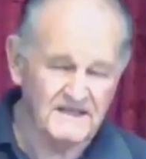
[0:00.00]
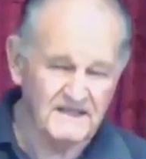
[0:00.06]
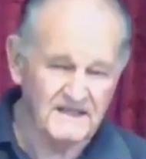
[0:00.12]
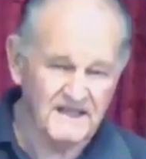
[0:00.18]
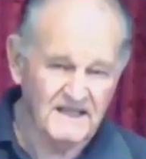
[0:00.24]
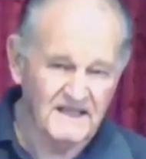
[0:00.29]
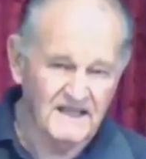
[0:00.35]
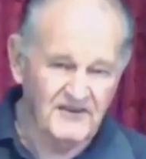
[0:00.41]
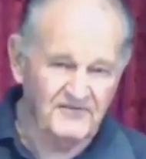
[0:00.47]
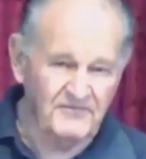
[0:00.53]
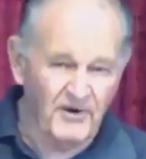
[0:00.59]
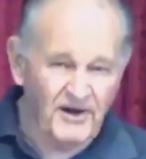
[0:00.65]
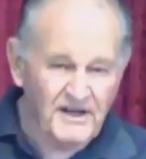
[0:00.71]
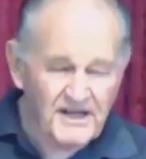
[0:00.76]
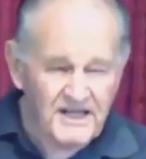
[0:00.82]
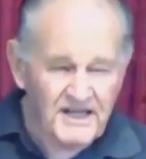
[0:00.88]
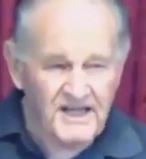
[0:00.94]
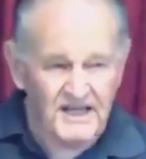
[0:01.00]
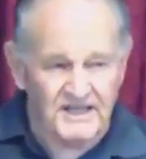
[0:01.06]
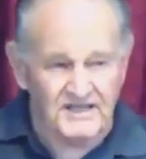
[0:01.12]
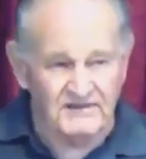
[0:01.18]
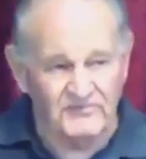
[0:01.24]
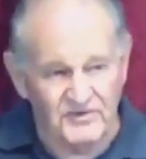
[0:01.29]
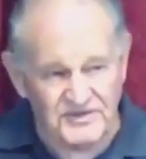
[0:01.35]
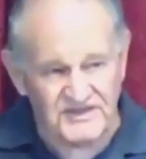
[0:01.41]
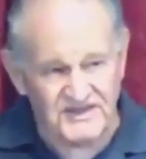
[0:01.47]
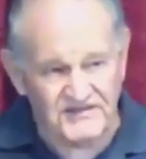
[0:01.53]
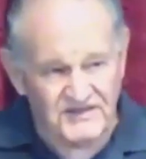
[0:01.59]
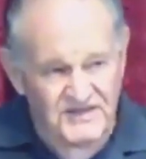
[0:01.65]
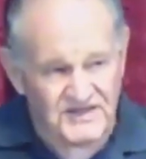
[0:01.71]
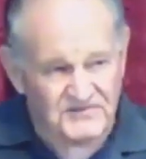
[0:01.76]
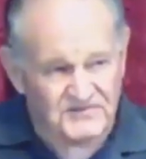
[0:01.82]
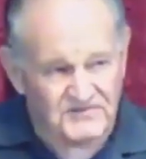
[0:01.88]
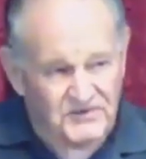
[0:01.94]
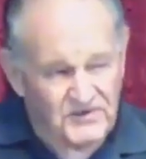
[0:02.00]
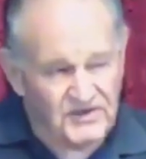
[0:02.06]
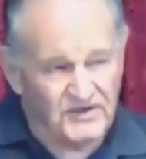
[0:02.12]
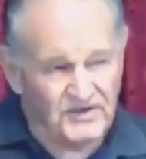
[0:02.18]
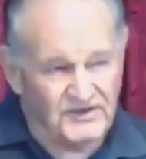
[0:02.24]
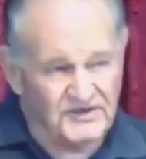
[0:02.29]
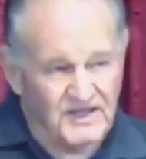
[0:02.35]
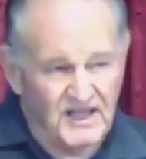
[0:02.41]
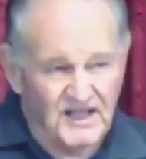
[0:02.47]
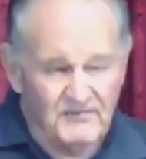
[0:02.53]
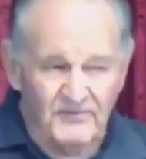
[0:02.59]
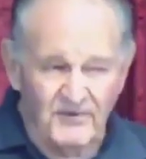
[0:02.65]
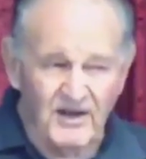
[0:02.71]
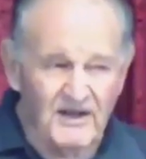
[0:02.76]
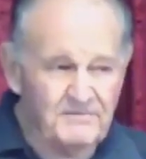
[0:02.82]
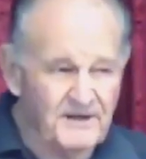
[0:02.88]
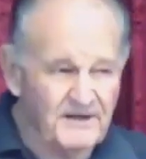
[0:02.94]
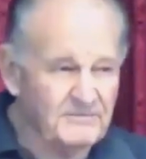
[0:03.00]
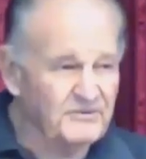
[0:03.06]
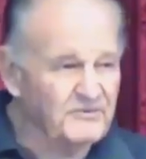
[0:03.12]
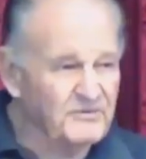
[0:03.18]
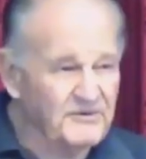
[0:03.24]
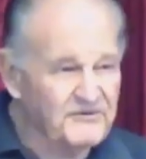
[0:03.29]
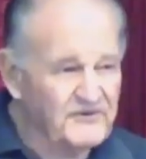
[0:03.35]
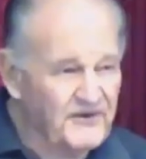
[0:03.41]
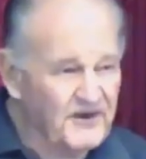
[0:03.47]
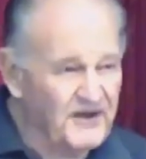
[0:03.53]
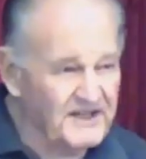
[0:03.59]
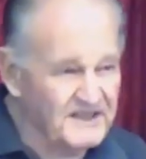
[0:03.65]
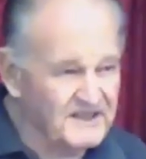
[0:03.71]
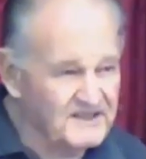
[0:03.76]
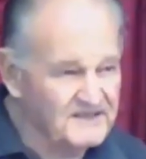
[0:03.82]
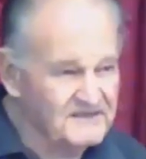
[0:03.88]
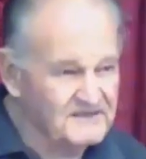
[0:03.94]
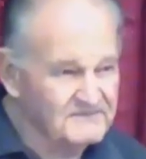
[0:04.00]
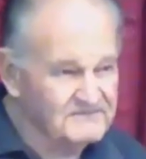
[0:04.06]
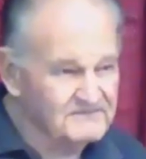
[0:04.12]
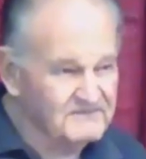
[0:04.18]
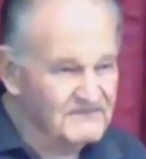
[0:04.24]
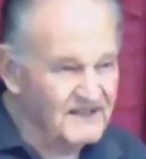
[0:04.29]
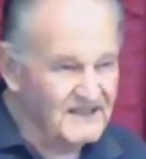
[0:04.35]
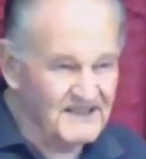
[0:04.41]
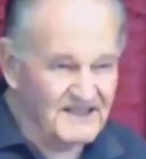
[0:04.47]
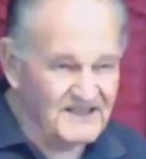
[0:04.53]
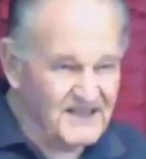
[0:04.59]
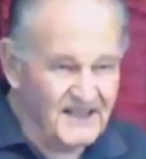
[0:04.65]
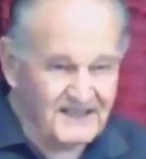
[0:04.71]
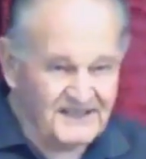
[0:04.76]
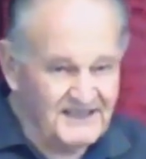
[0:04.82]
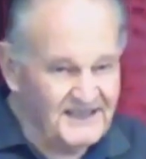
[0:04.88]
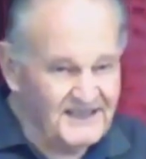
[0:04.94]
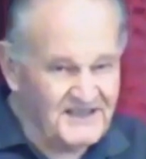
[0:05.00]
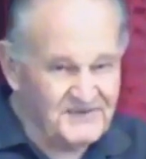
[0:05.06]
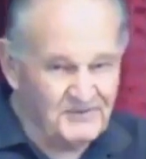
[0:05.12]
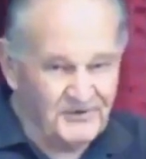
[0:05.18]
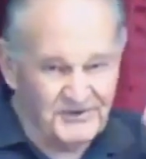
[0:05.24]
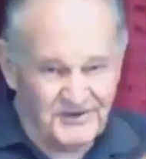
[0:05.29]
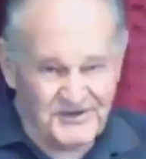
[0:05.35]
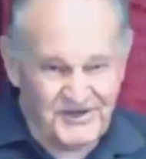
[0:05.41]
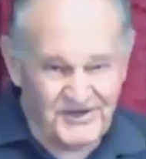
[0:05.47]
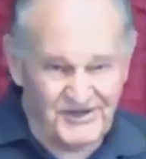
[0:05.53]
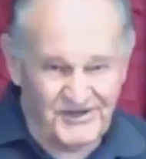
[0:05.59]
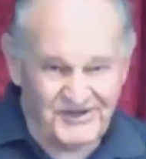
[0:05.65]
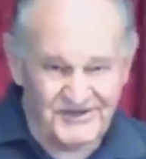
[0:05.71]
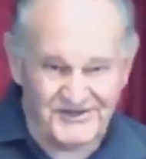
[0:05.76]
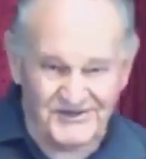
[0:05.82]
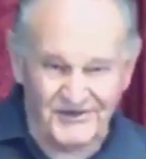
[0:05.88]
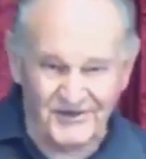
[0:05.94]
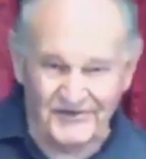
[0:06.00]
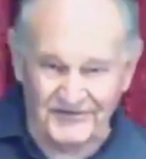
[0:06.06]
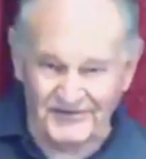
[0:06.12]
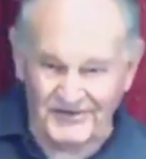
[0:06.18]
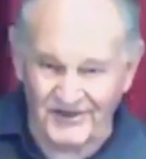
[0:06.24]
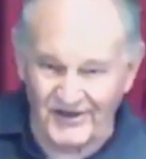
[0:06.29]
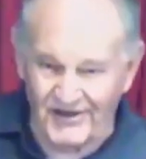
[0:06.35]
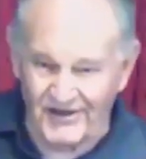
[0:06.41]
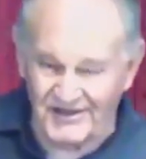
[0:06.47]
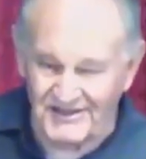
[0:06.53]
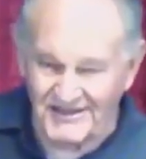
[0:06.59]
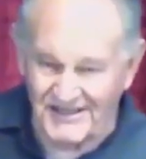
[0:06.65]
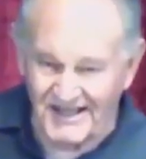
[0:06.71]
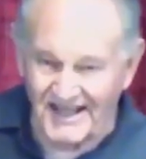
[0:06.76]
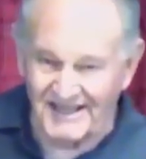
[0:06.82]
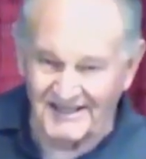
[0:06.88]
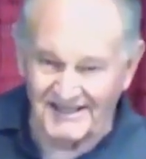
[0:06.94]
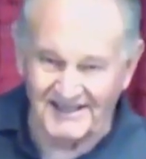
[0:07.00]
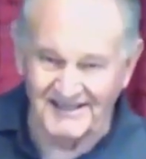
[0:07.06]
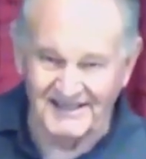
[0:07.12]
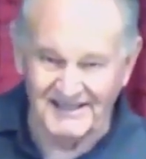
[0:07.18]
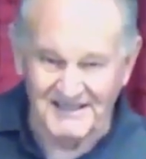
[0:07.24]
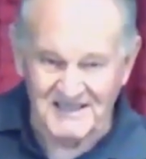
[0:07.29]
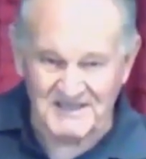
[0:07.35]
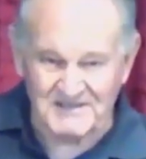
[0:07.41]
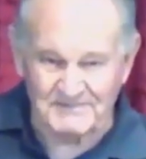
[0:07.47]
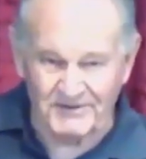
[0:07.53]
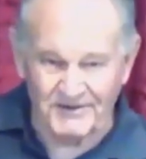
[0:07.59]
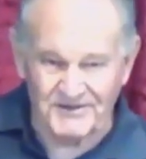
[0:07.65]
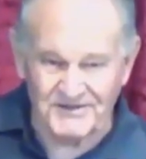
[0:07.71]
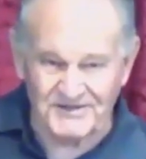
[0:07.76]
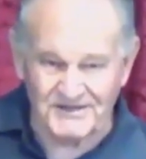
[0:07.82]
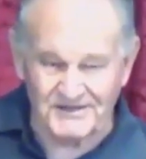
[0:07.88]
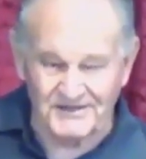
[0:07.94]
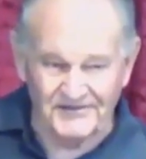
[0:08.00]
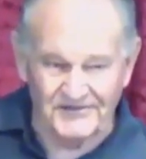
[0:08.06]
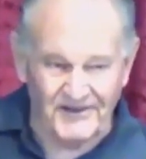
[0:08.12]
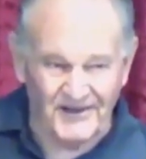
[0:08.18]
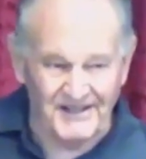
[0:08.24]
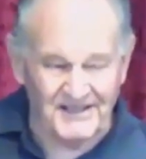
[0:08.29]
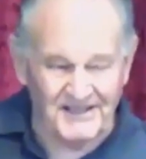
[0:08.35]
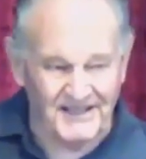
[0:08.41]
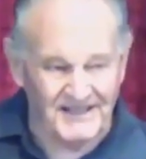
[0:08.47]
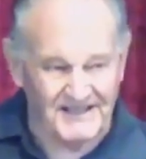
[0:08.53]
"If my kingdom was of this world, my people would fight." And exactly that's what the church has often gone and done, sponsored the fighting.